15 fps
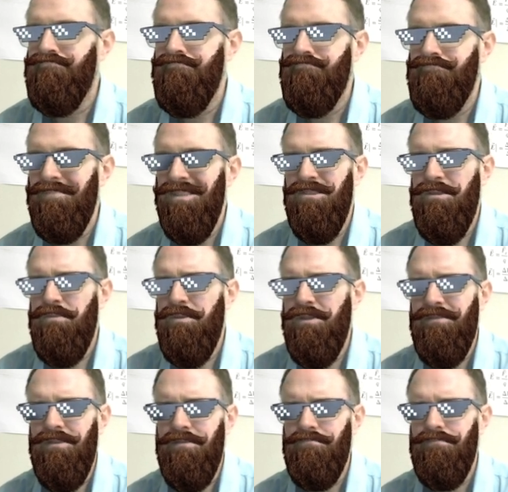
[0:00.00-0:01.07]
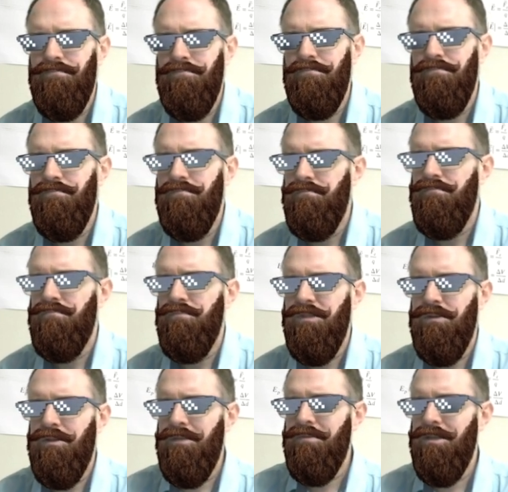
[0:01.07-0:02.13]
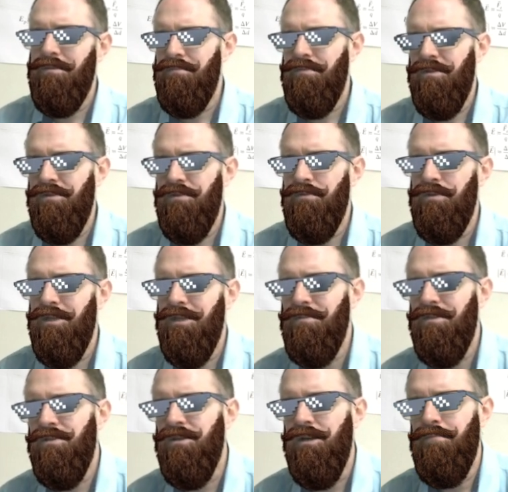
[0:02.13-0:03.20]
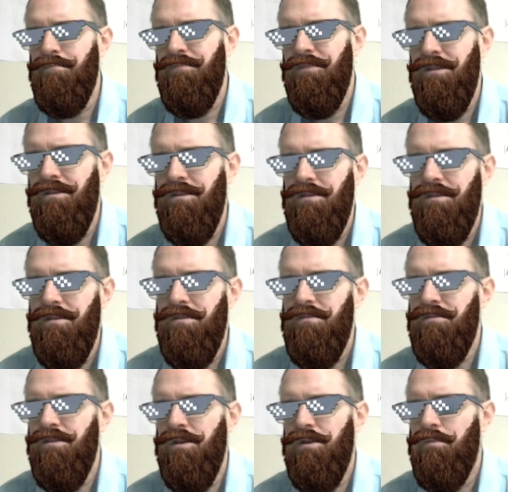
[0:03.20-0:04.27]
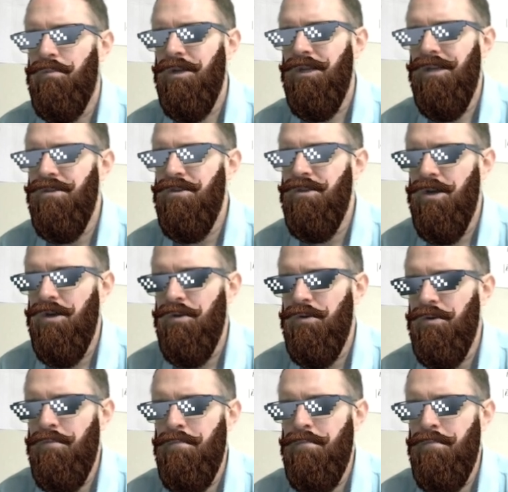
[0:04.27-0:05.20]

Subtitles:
That's all we're given. I want up to 3 times as tall. So what I know,